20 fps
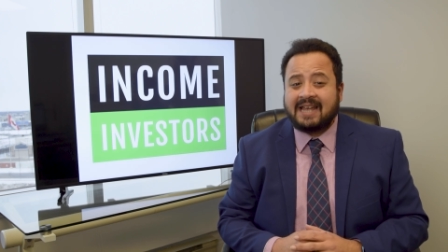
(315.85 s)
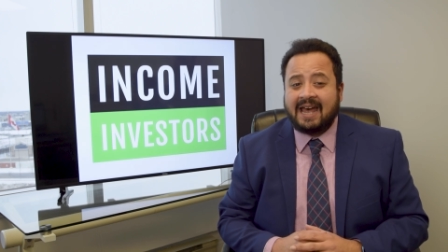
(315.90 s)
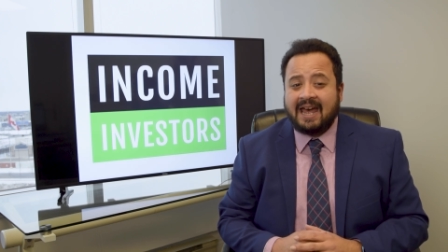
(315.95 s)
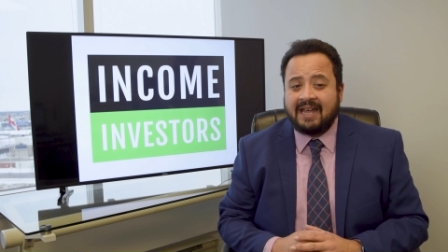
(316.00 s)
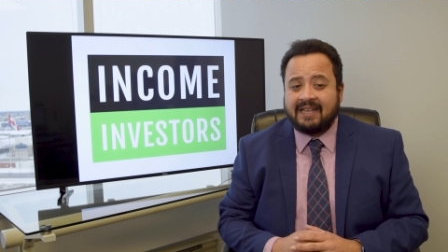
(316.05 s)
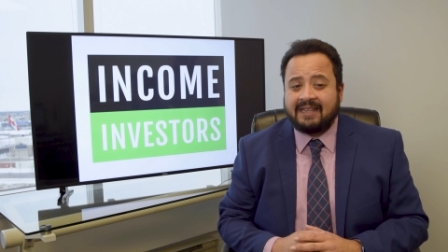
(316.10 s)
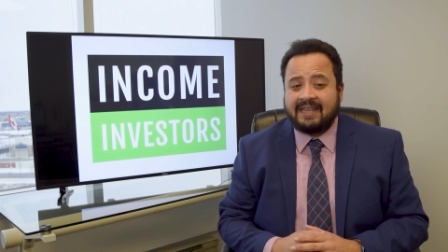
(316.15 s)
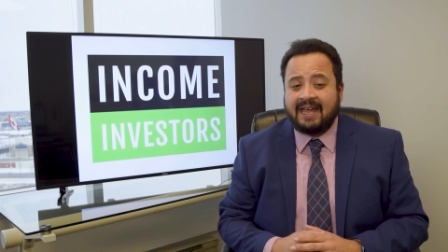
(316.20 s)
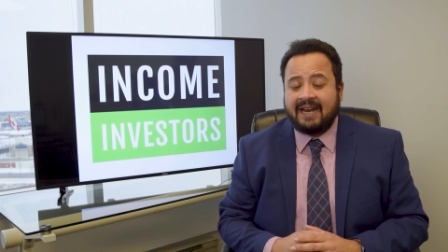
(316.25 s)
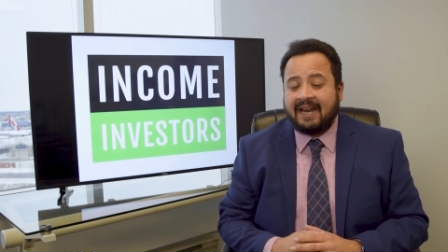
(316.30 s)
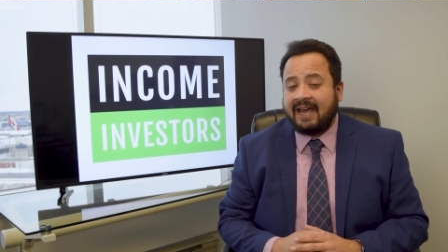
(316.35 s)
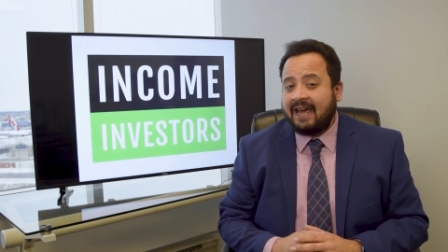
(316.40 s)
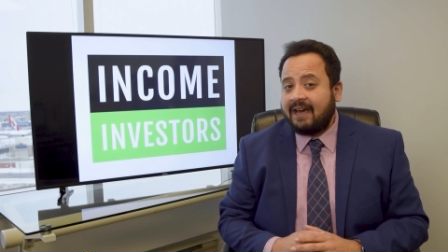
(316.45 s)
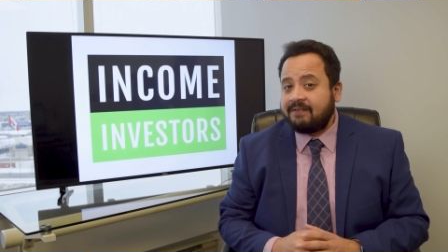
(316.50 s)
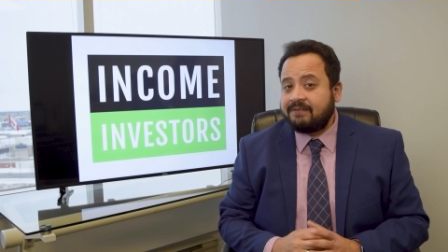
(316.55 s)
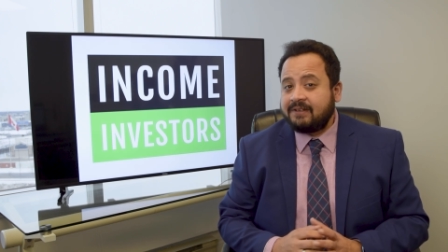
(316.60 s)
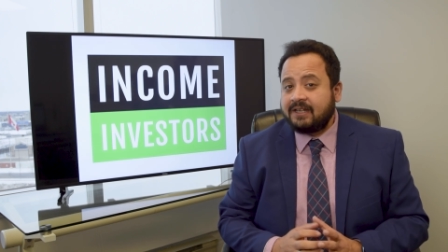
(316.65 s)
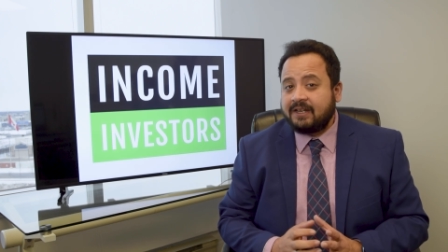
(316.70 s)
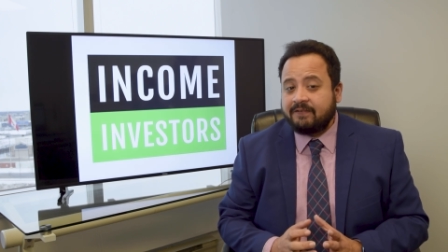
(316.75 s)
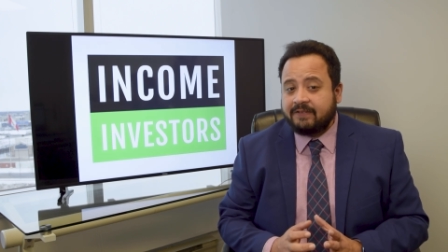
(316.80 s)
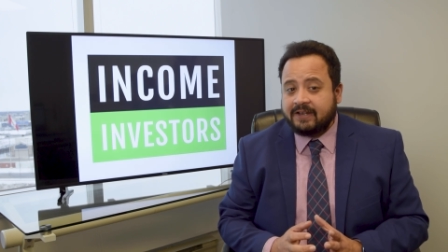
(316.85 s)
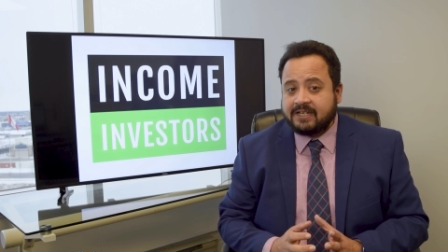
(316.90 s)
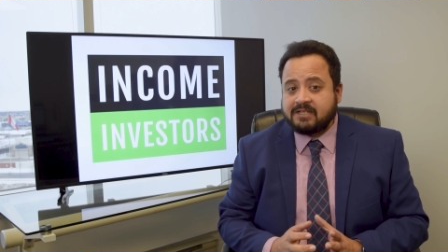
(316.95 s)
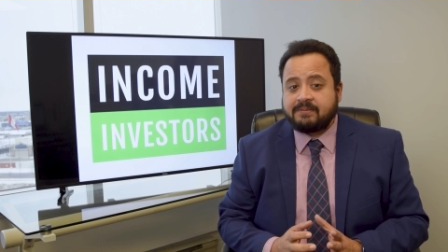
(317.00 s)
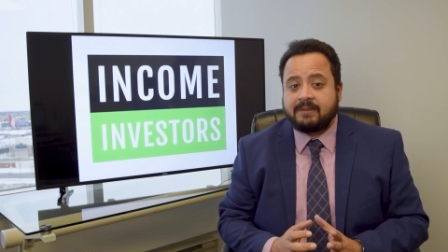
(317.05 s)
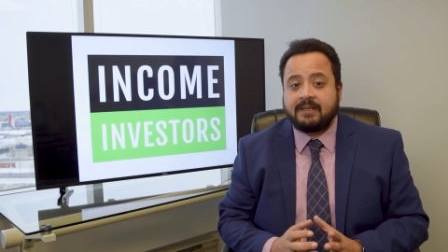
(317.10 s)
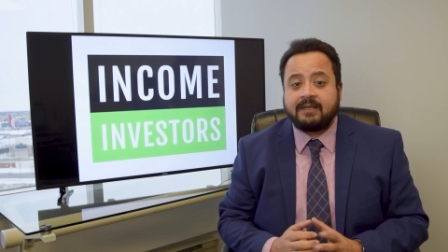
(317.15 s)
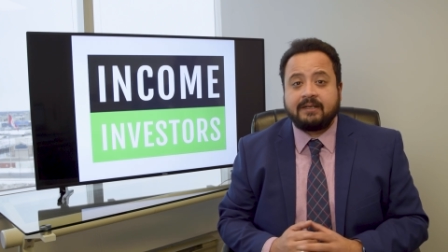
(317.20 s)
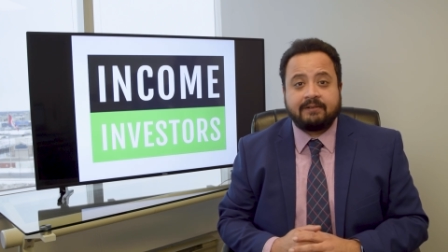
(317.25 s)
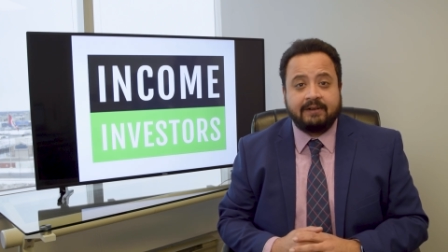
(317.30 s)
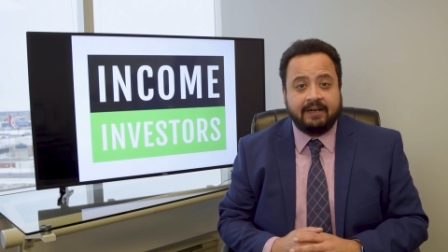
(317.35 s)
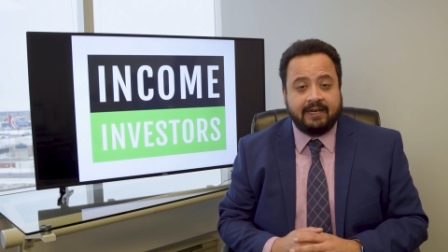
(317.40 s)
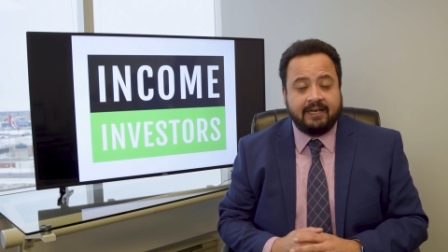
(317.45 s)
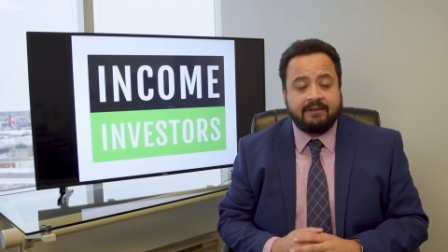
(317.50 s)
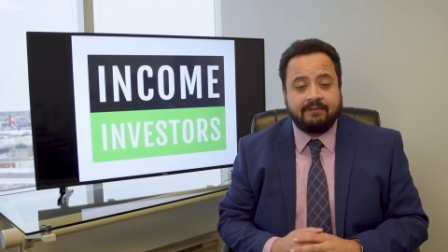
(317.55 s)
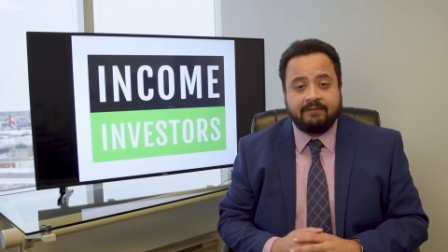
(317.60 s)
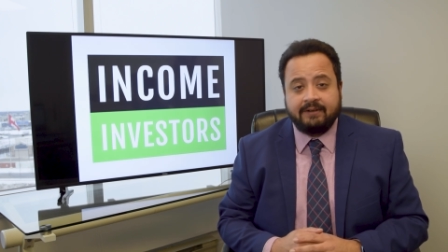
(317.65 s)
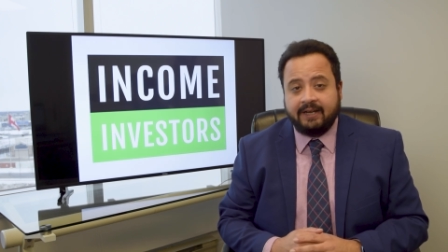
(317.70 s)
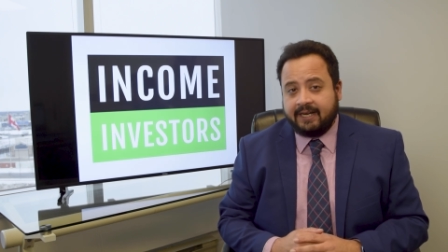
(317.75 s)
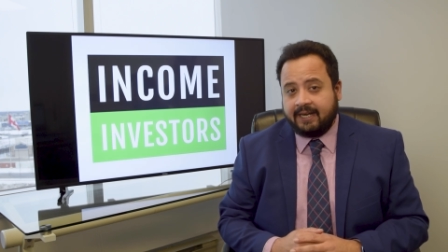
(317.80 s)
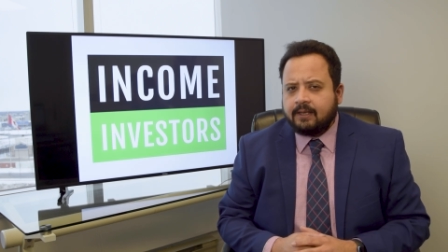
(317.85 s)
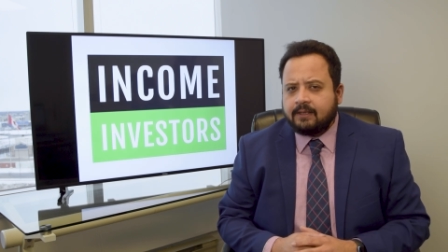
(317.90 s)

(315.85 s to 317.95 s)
that have investment grade rating.